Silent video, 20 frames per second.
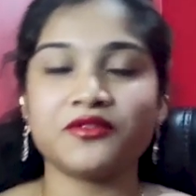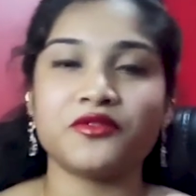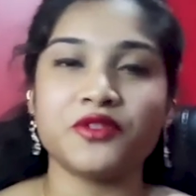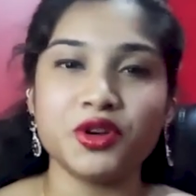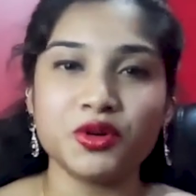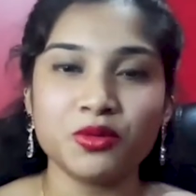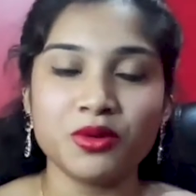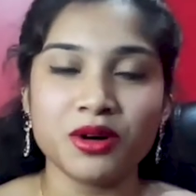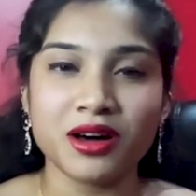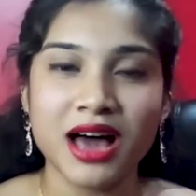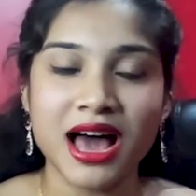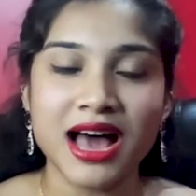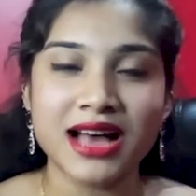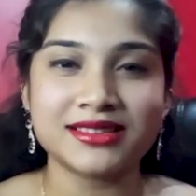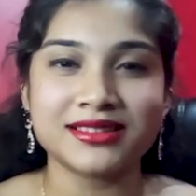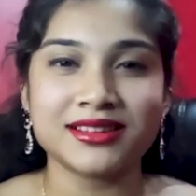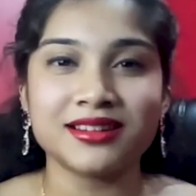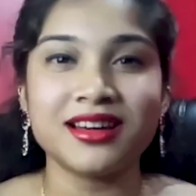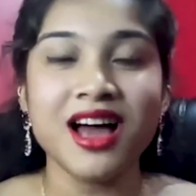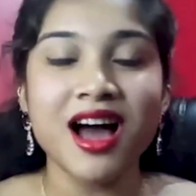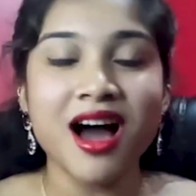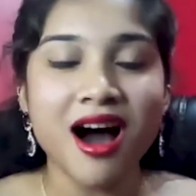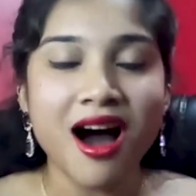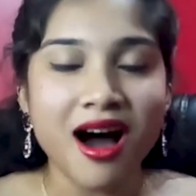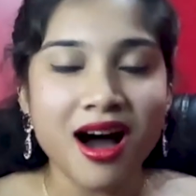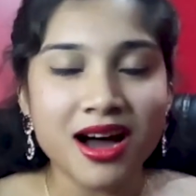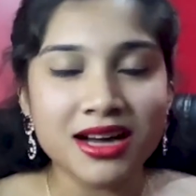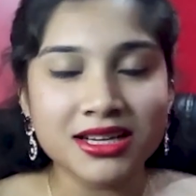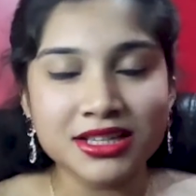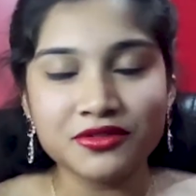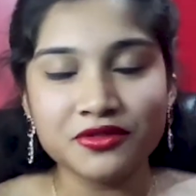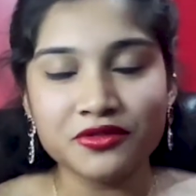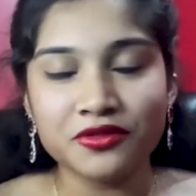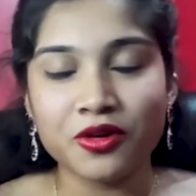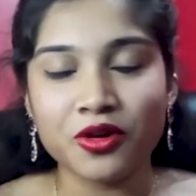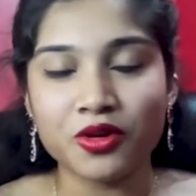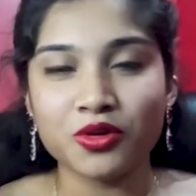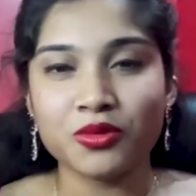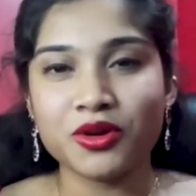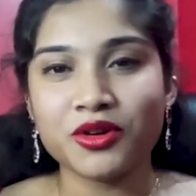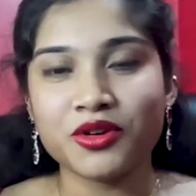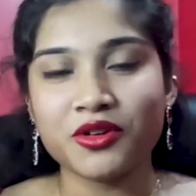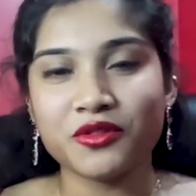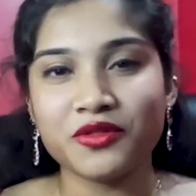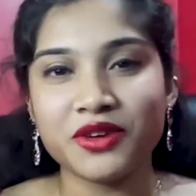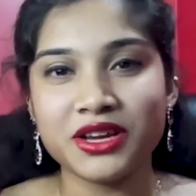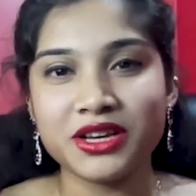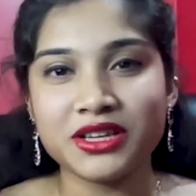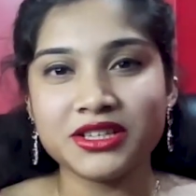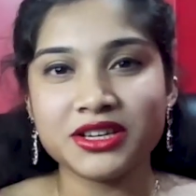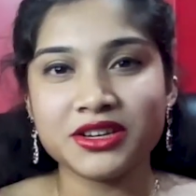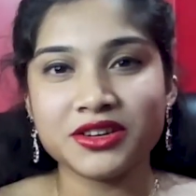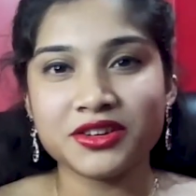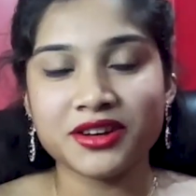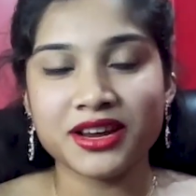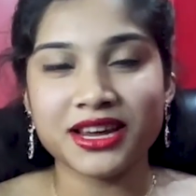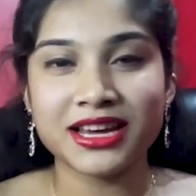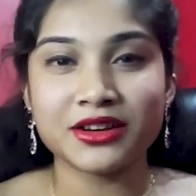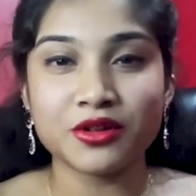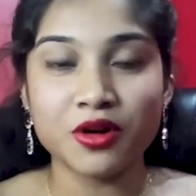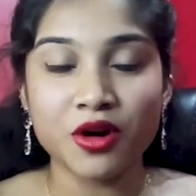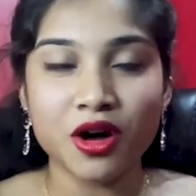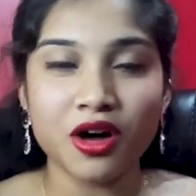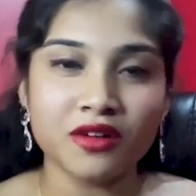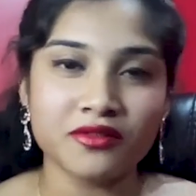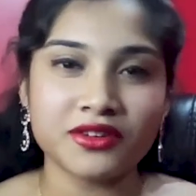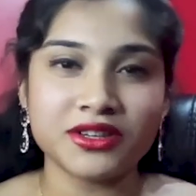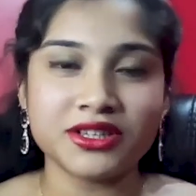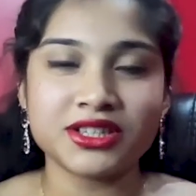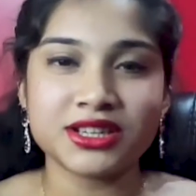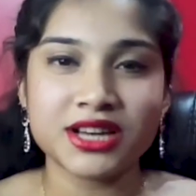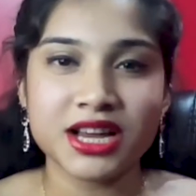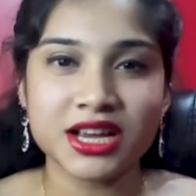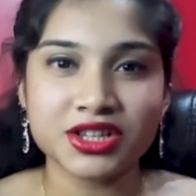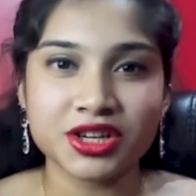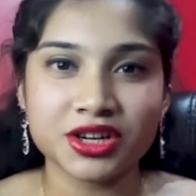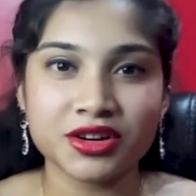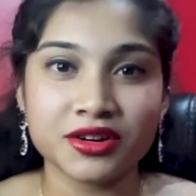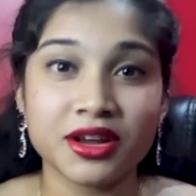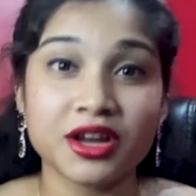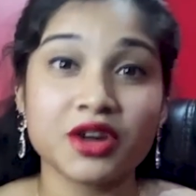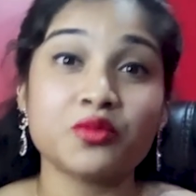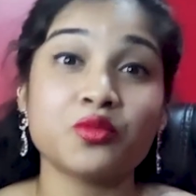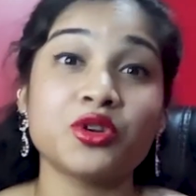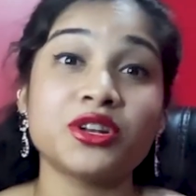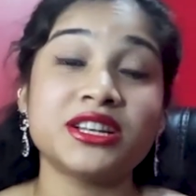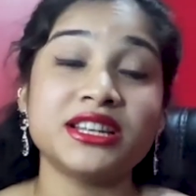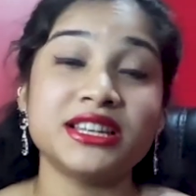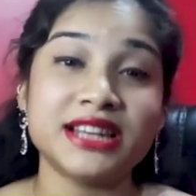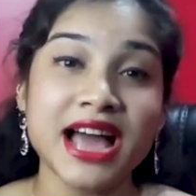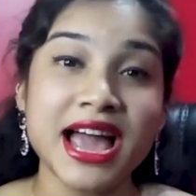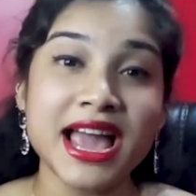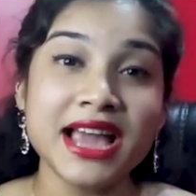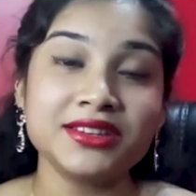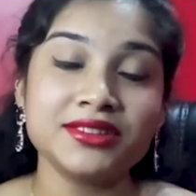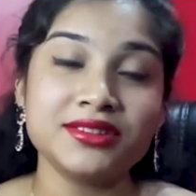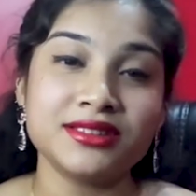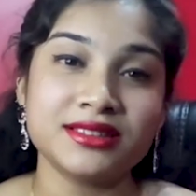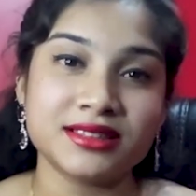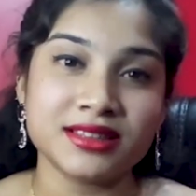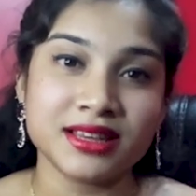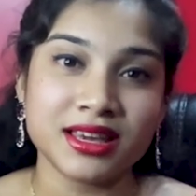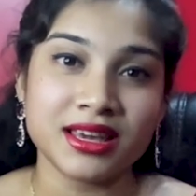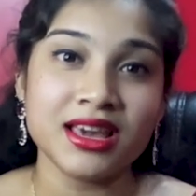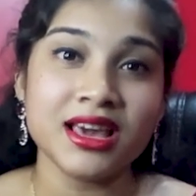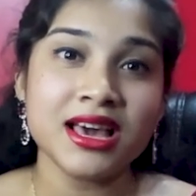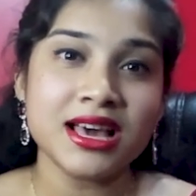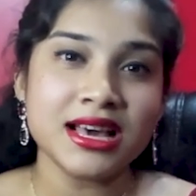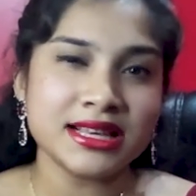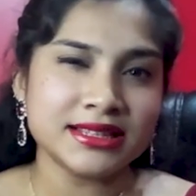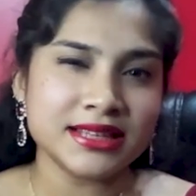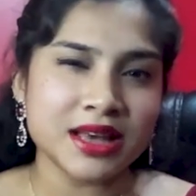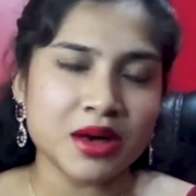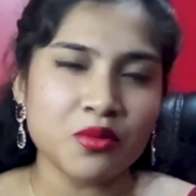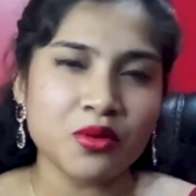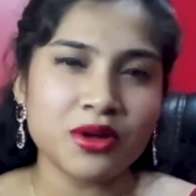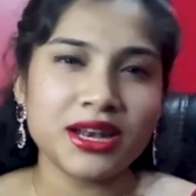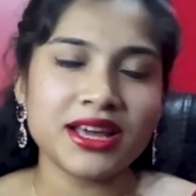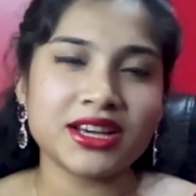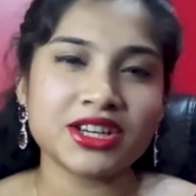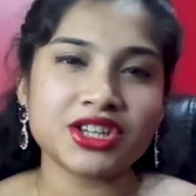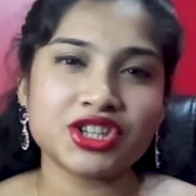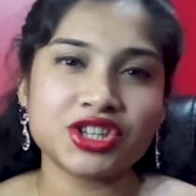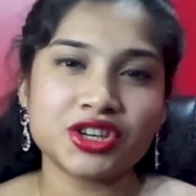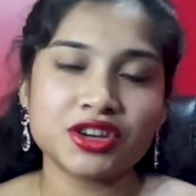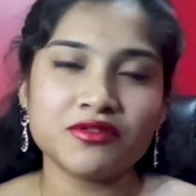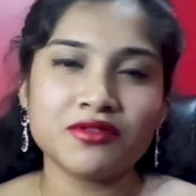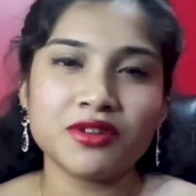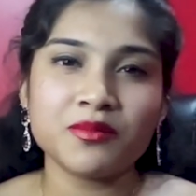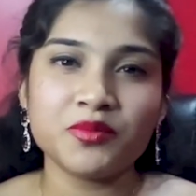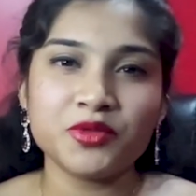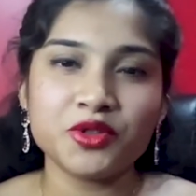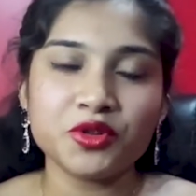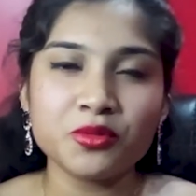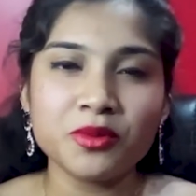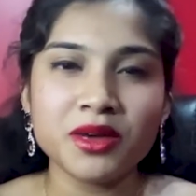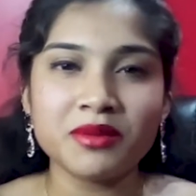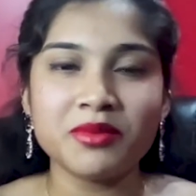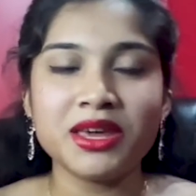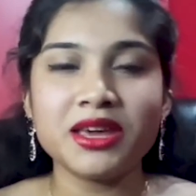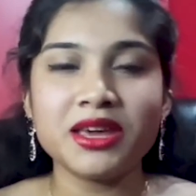viewer, as an ardent follower of Indian cricket, of international cricket, would like to see someone like a Shivam Dube